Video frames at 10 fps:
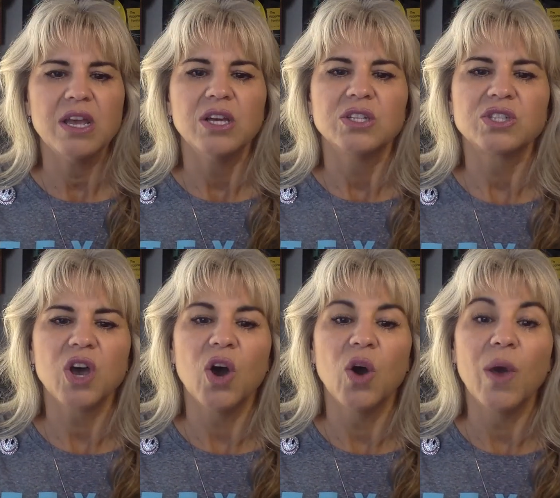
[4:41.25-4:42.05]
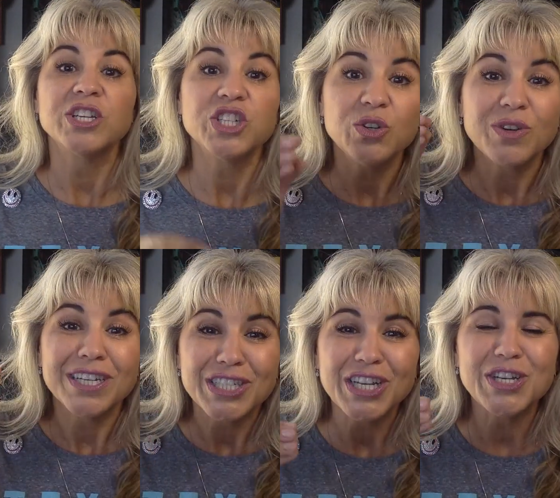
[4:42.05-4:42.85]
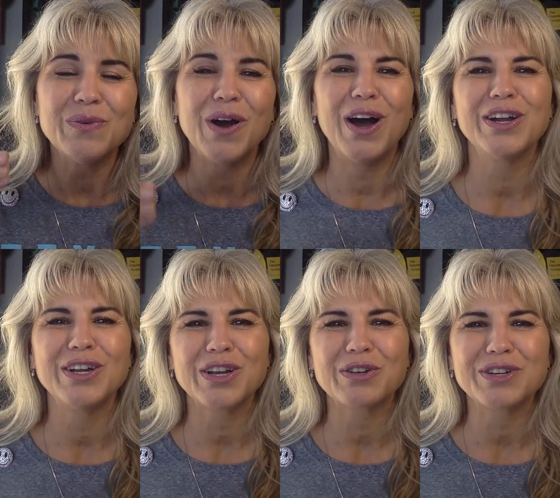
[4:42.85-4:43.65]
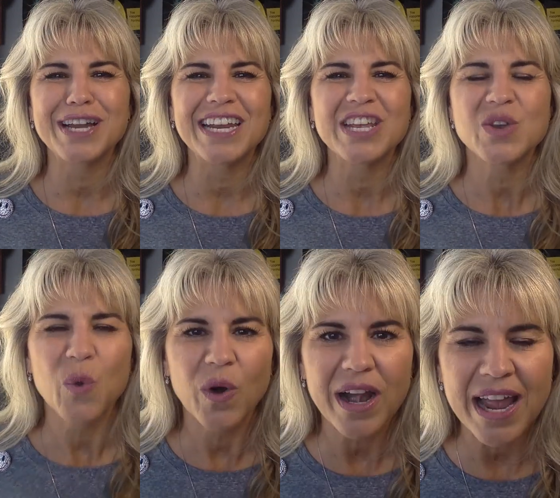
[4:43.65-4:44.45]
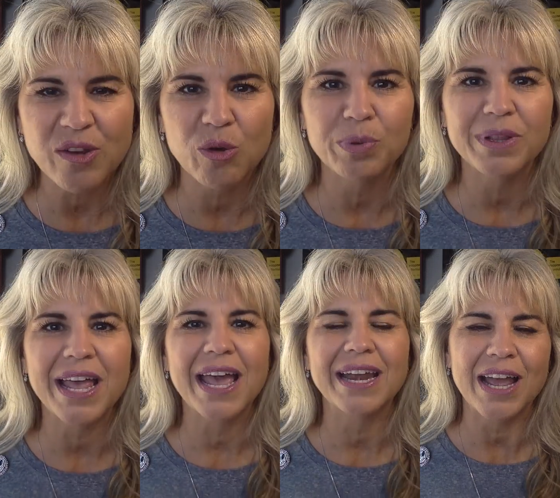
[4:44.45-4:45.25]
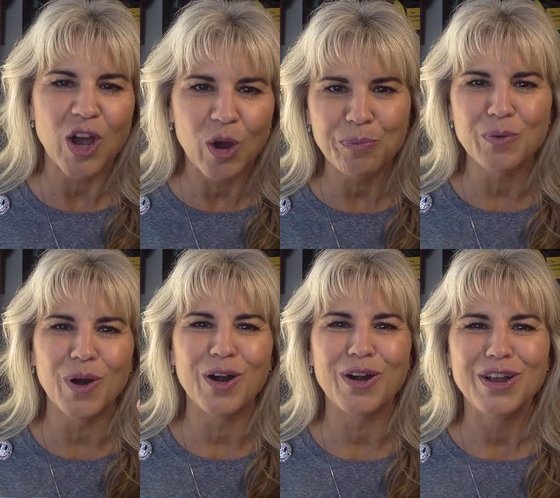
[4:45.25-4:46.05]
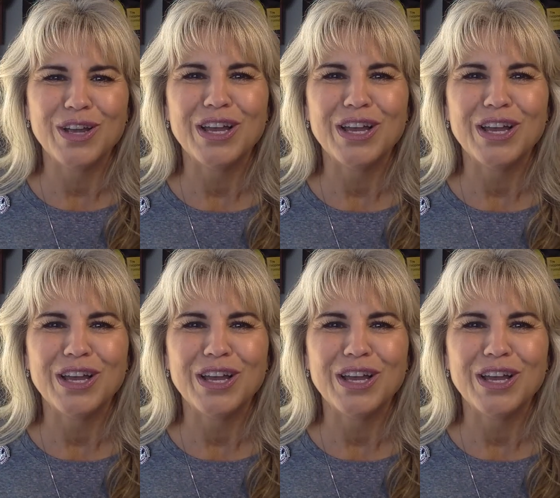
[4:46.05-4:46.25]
so as you continue on creating your annual plan i hope you are